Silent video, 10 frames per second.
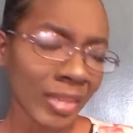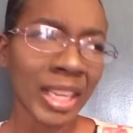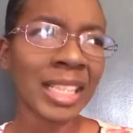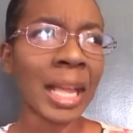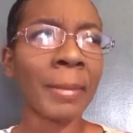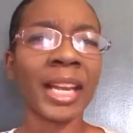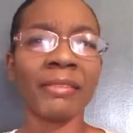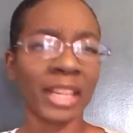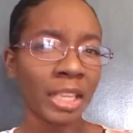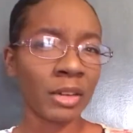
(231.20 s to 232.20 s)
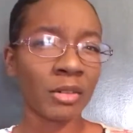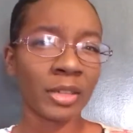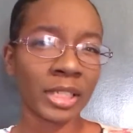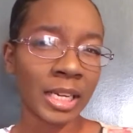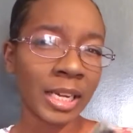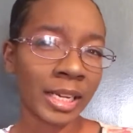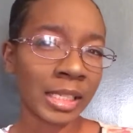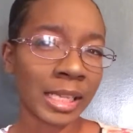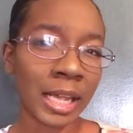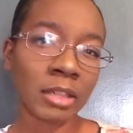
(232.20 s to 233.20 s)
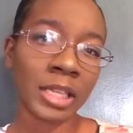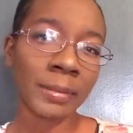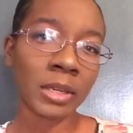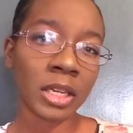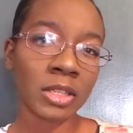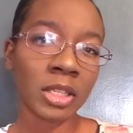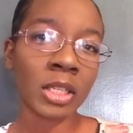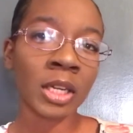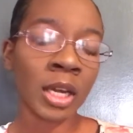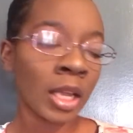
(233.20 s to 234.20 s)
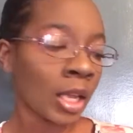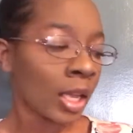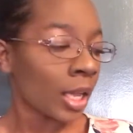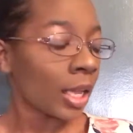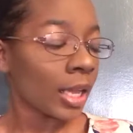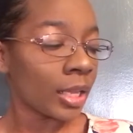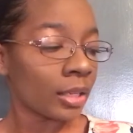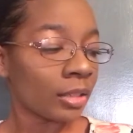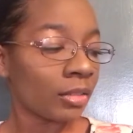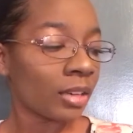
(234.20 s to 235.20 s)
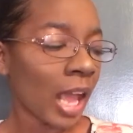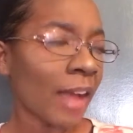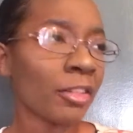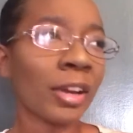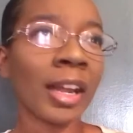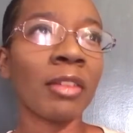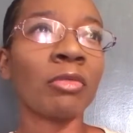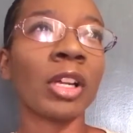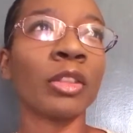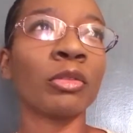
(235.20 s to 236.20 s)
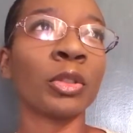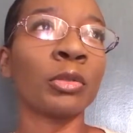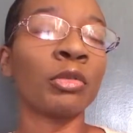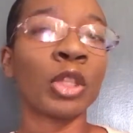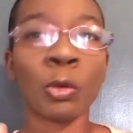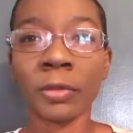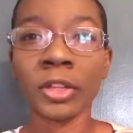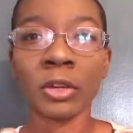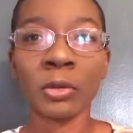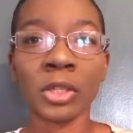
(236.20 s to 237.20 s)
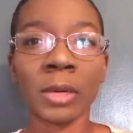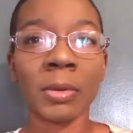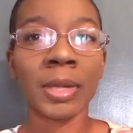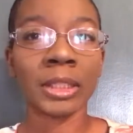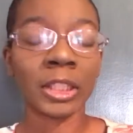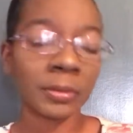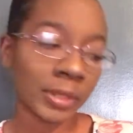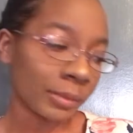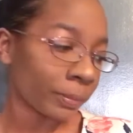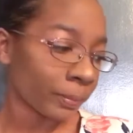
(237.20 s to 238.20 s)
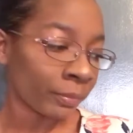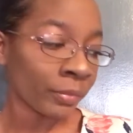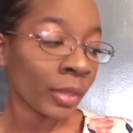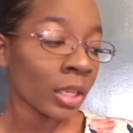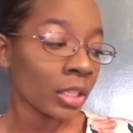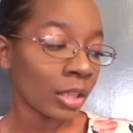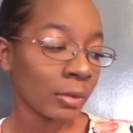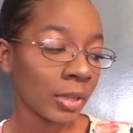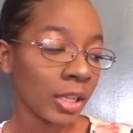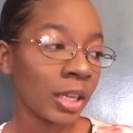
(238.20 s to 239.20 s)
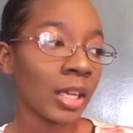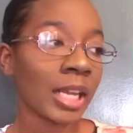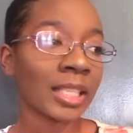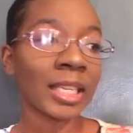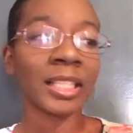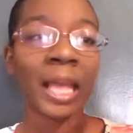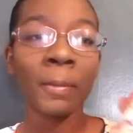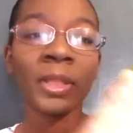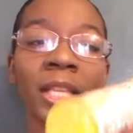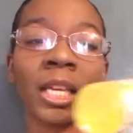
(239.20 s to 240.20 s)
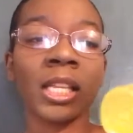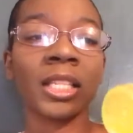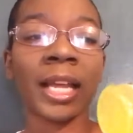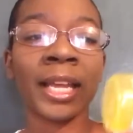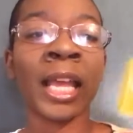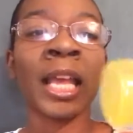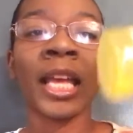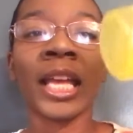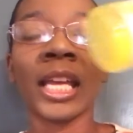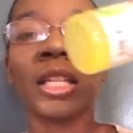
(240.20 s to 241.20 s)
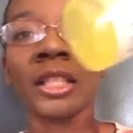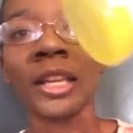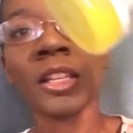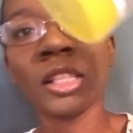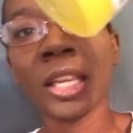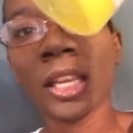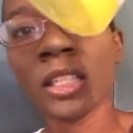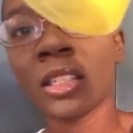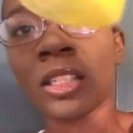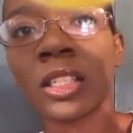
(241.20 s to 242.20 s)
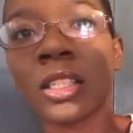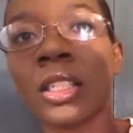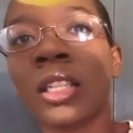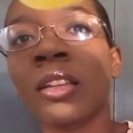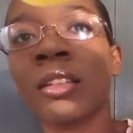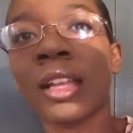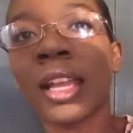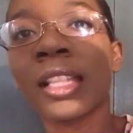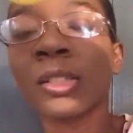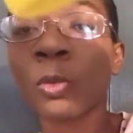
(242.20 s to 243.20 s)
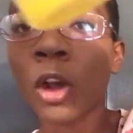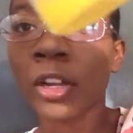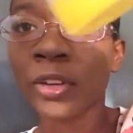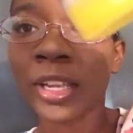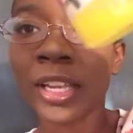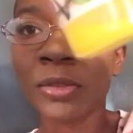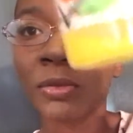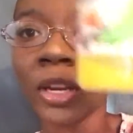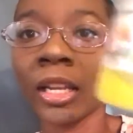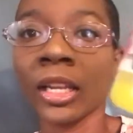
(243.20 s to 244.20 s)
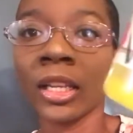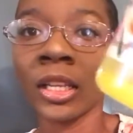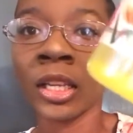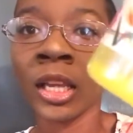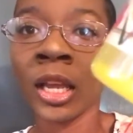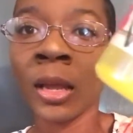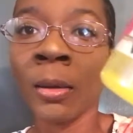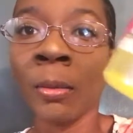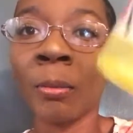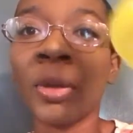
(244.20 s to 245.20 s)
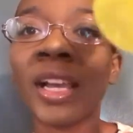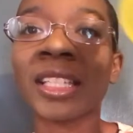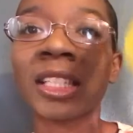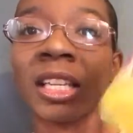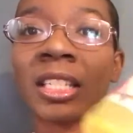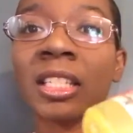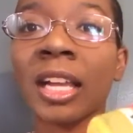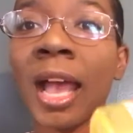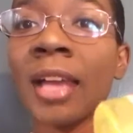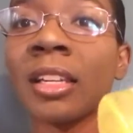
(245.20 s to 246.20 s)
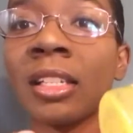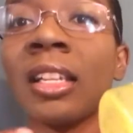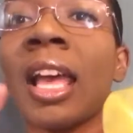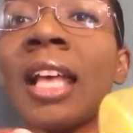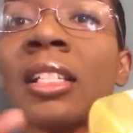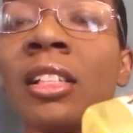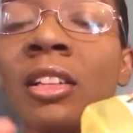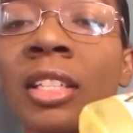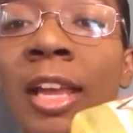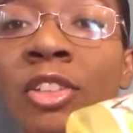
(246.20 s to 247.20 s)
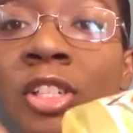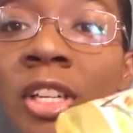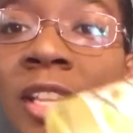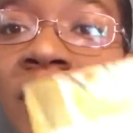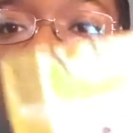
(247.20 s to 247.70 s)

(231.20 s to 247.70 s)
Because I made a video on the Honey and Sage Deep Conditioner, and I've already run through 2 of those, and I'm on my 3rd one. So they're really good. Like I said, same this. Like you see, it's watery, it's runny, but it's kind of has a little texture and